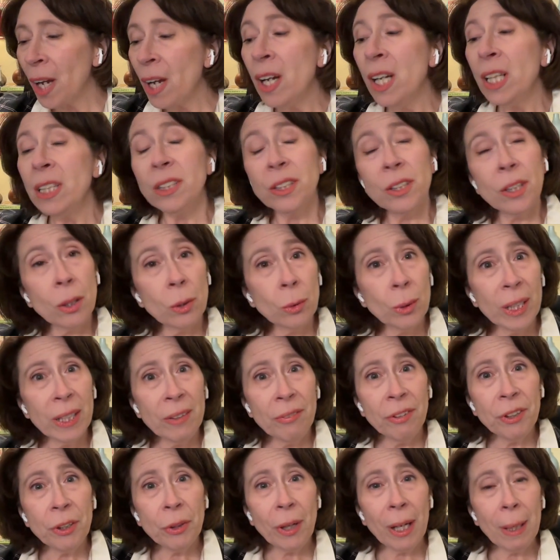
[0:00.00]
So
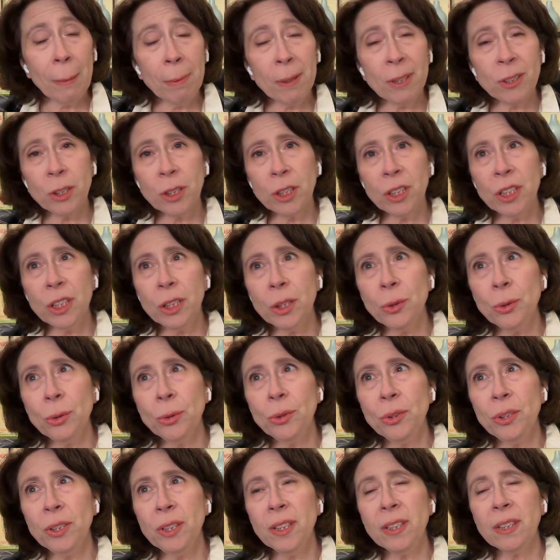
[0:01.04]
if you're able to
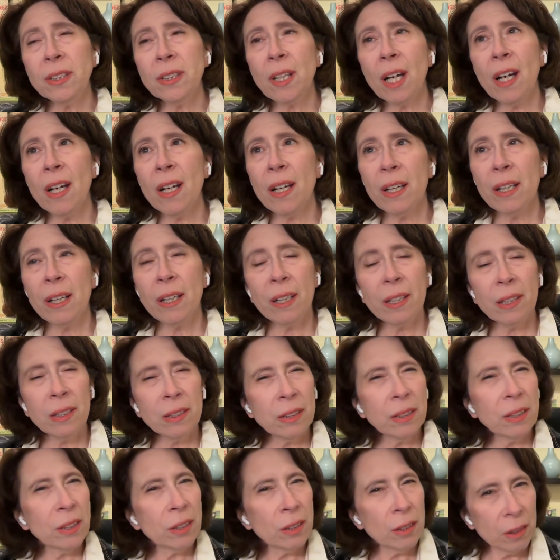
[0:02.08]
use
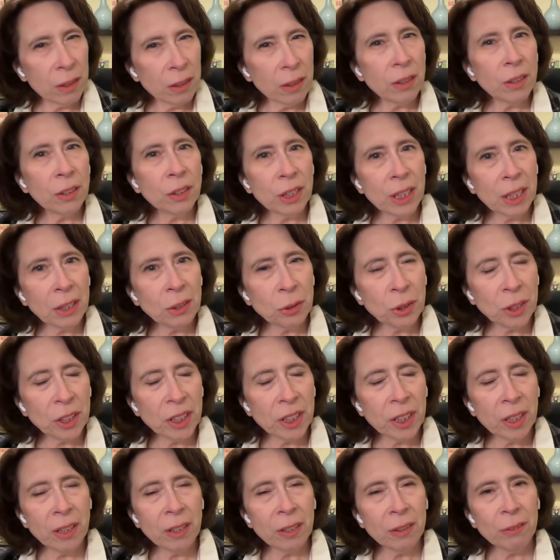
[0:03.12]

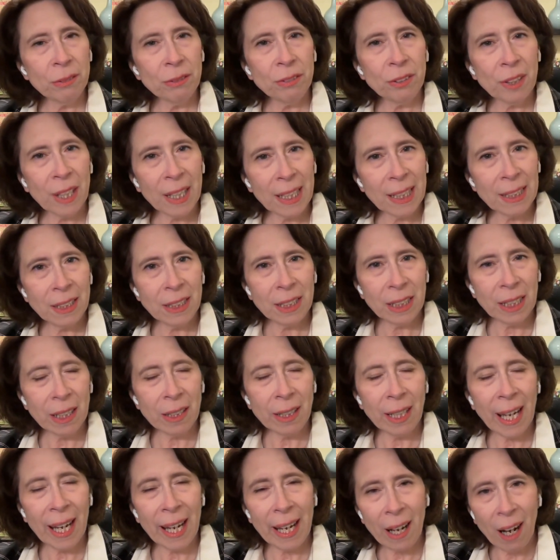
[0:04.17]
generative
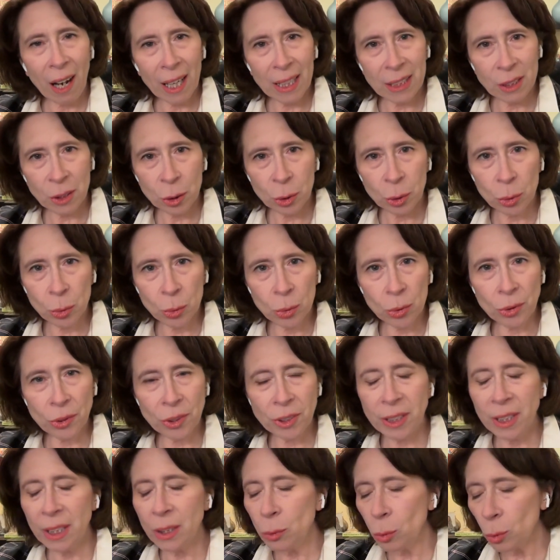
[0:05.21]
AI
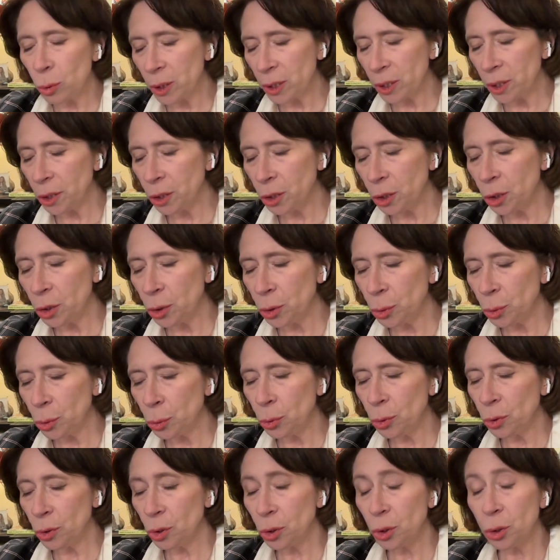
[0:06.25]
tools in order
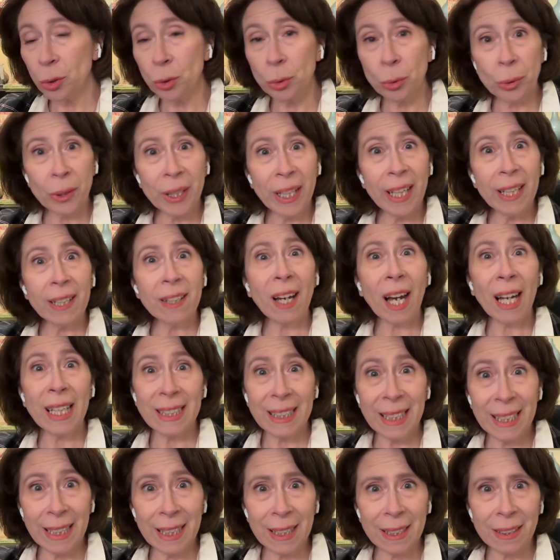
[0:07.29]
to create
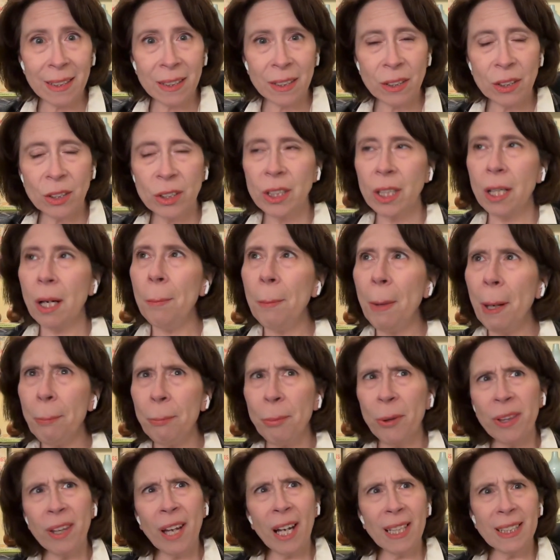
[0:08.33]
ideas, to come up
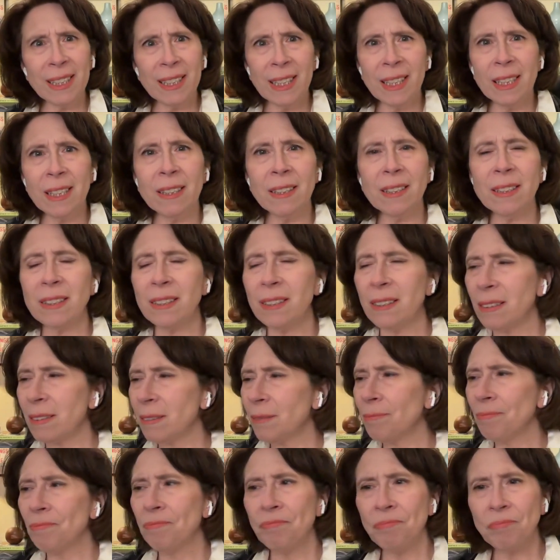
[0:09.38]
with ideas,
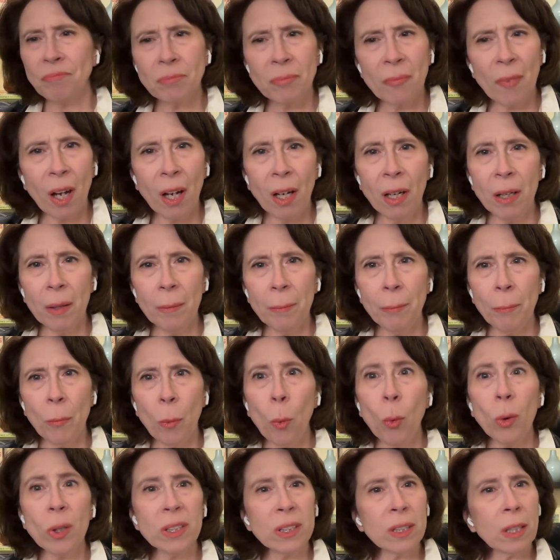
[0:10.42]

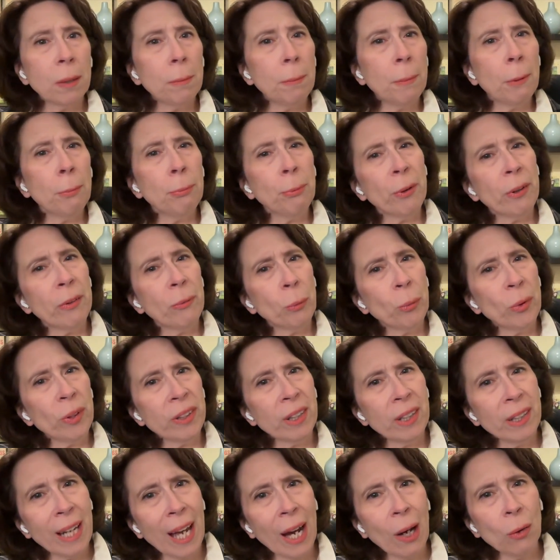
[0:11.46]
or to come up with
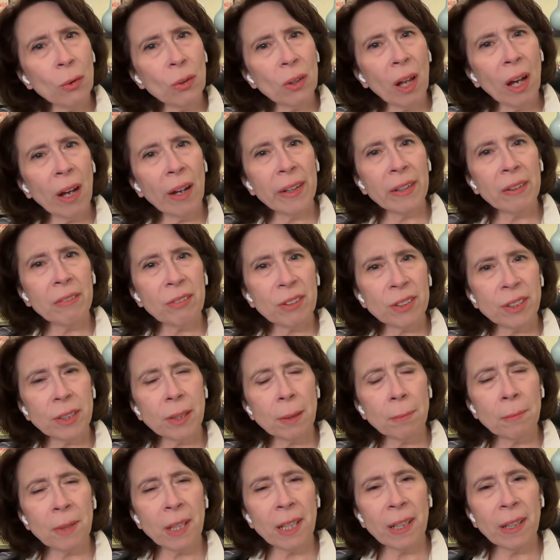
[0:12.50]
an outline for
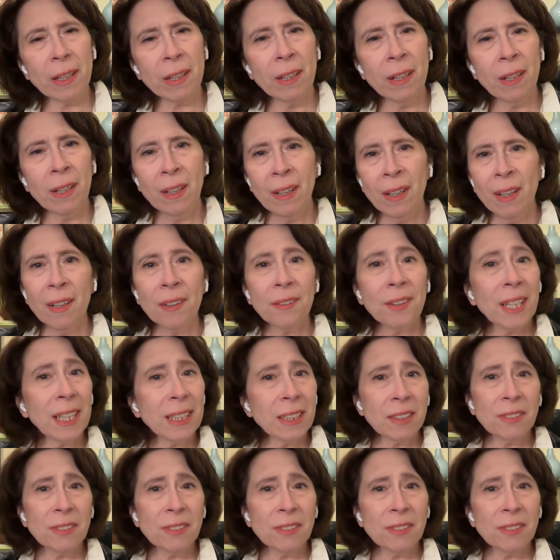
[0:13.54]
something, that's